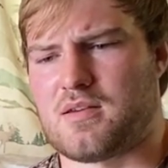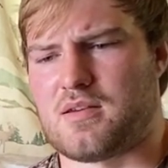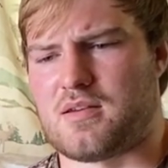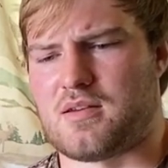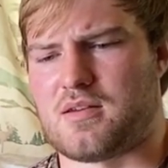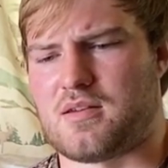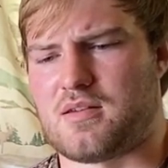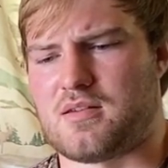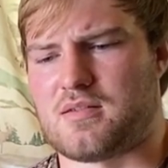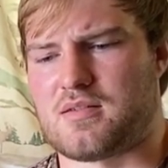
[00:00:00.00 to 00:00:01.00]

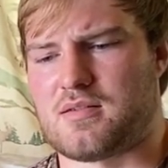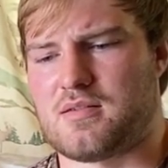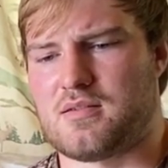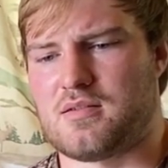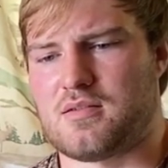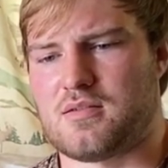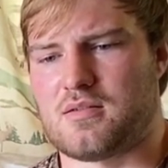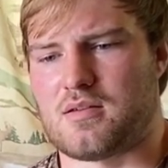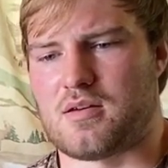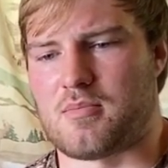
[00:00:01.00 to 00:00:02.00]
and
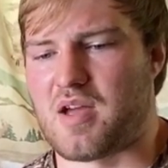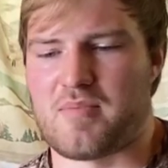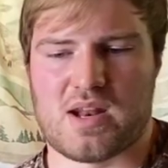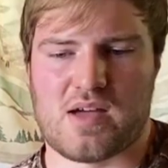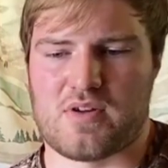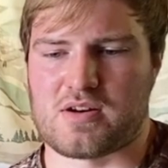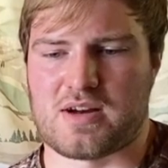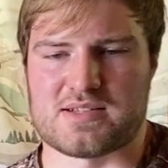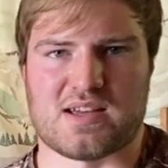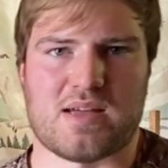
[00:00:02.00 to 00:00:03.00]
I've been having a
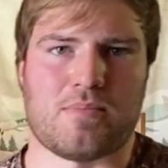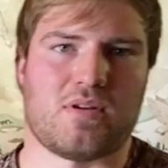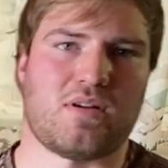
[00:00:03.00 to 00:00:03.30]
great time